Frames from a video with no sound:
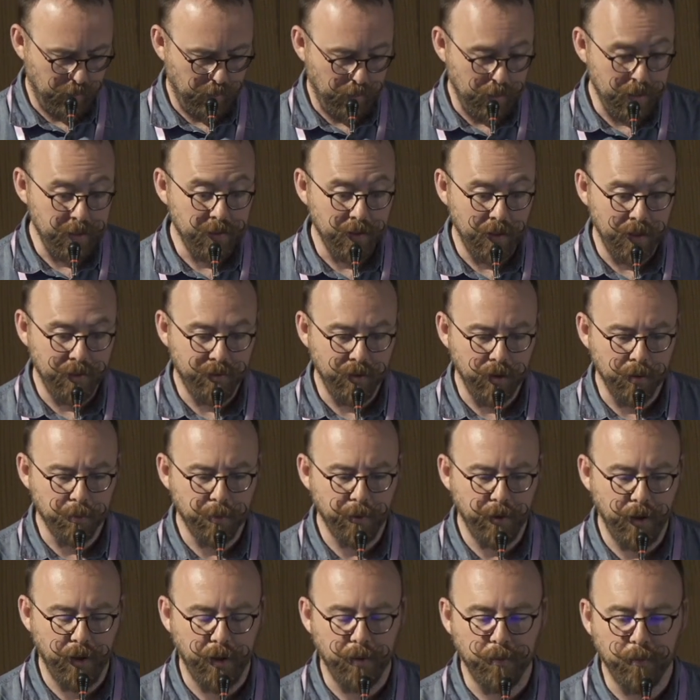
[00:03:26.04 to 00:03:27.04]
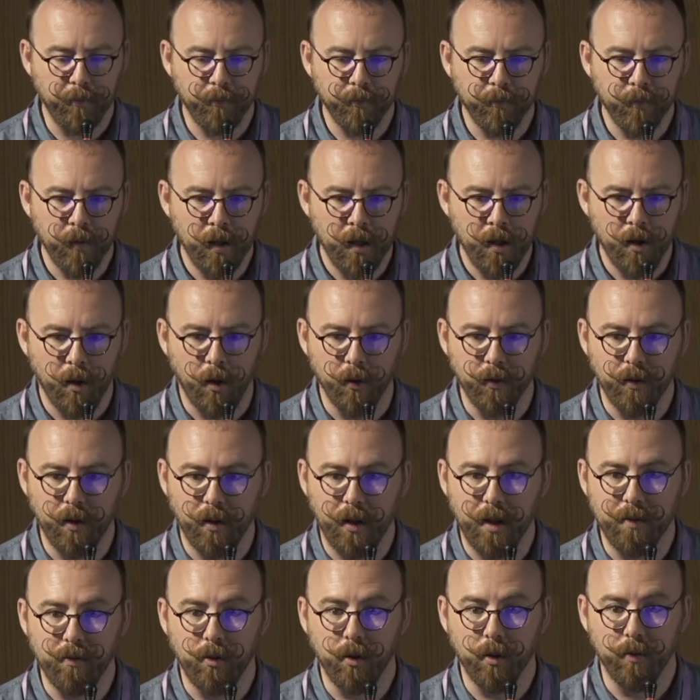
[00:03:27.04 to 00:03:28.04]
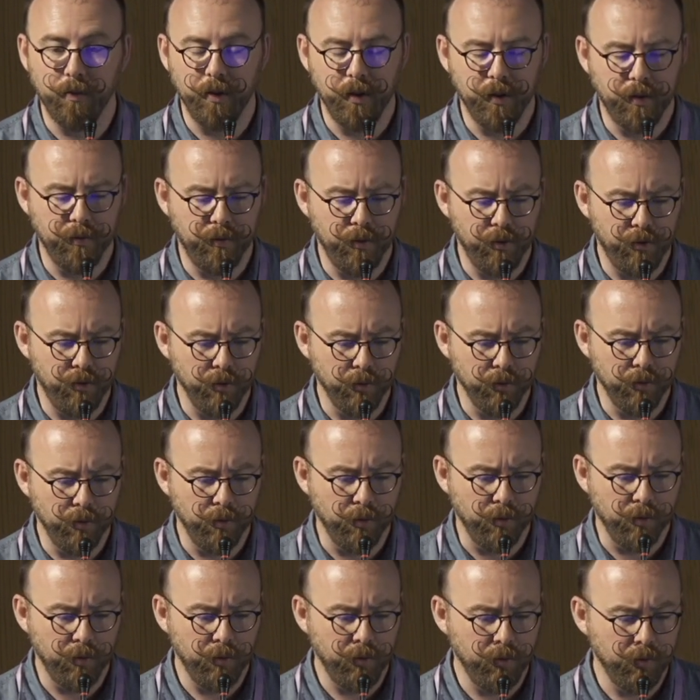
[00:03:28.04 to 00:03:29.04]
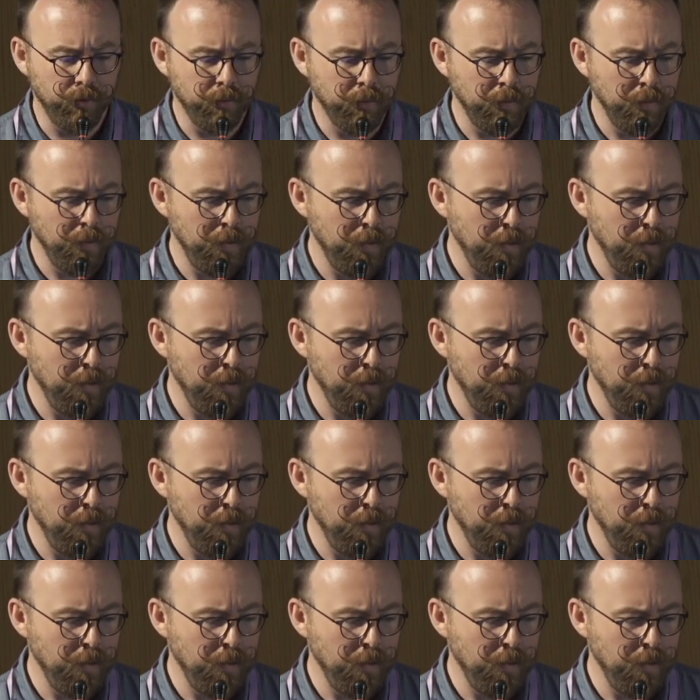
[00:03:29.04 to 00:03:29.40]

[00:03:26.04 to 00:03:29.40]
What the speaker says: in the living brain on the level of individual neurons.